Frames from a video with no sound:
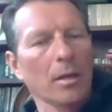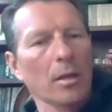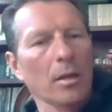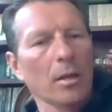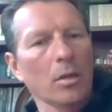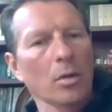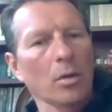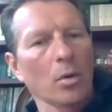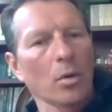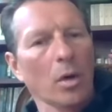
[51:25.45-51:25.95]

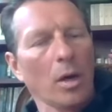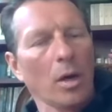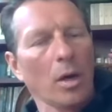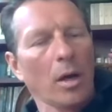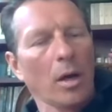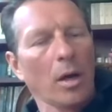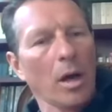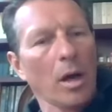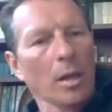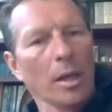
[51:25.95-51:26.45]
your
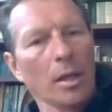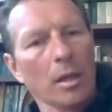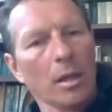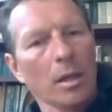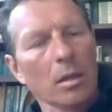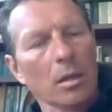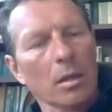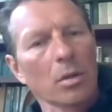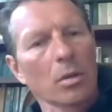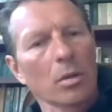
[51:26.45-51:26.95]
calling
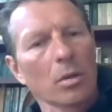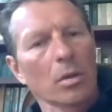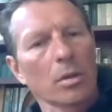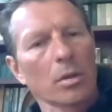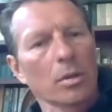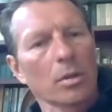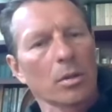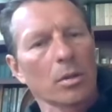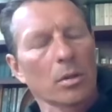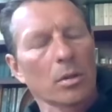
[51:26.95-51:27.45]
your
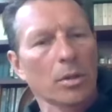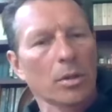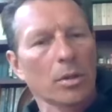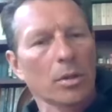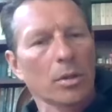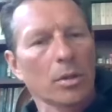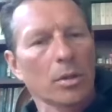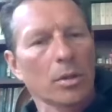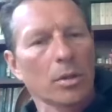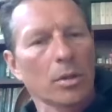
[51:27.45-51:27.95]
your your
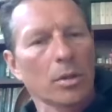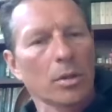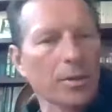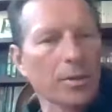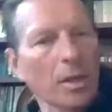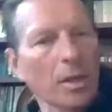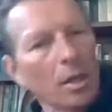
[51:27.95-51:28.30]
talent